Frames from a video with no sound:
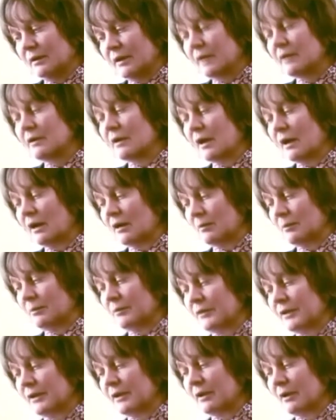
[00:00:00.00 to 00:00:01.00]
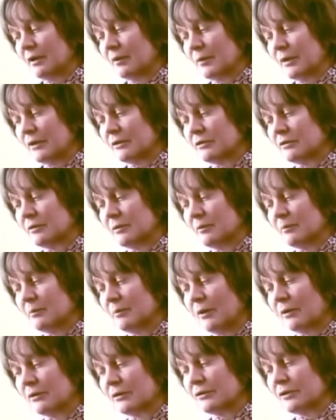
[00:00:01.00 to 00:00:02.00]
in our thinking about
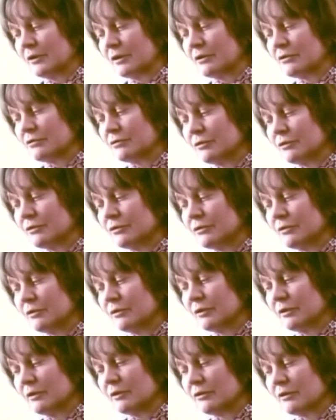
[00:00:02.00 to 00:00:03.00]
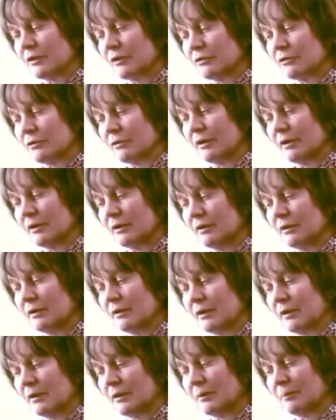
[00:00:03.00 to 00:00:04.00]
politics, for instance, in this country,
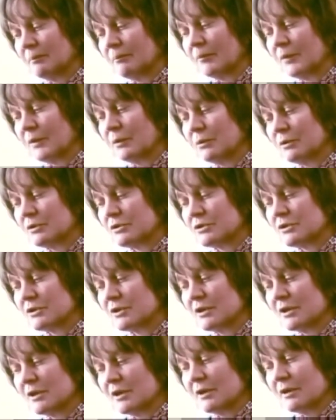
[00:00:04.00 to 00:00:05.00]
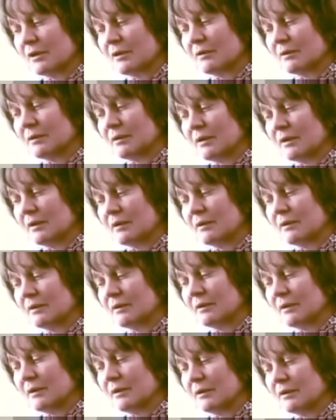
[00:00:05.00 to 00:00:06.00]
which
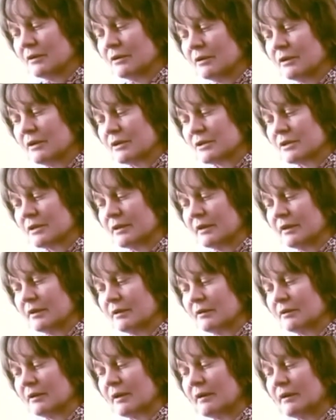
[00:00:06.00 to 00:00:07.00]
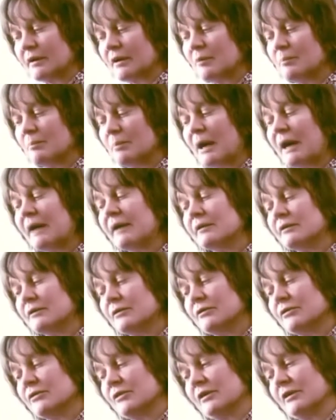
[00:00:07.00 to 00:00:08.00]
curiously
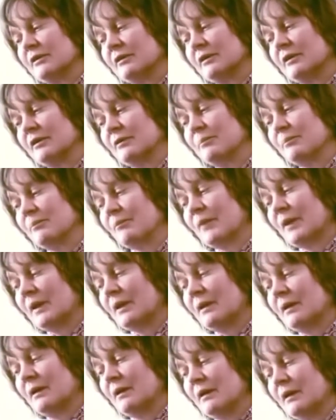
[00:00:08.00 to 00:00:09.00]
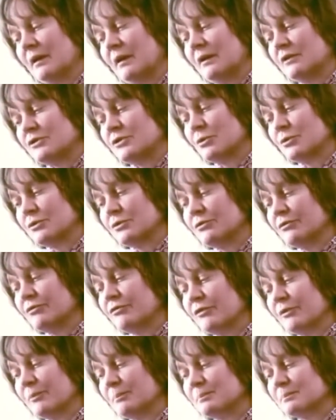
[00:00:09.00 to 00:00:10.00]
combines a sort of
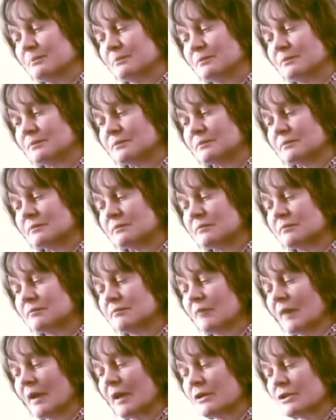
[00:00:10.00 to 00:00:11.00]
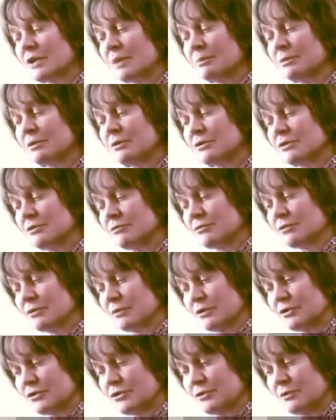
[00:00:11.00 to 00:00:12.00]
acceptance of
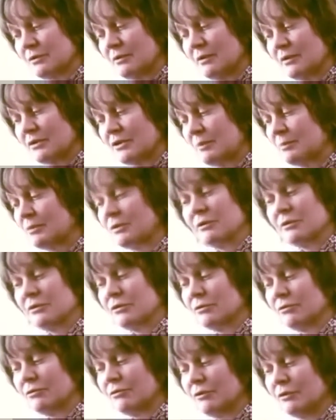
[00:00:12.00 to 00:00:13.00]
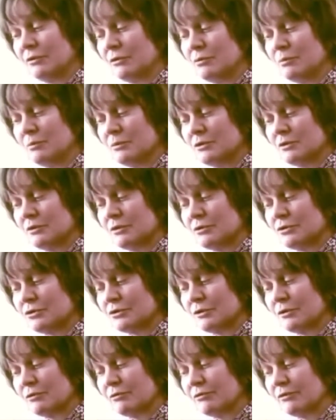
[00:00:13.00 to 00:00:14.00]
tradition, acceptance of Hume's
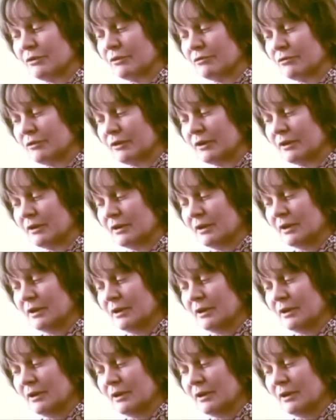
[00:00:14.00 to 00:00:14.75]
notion of a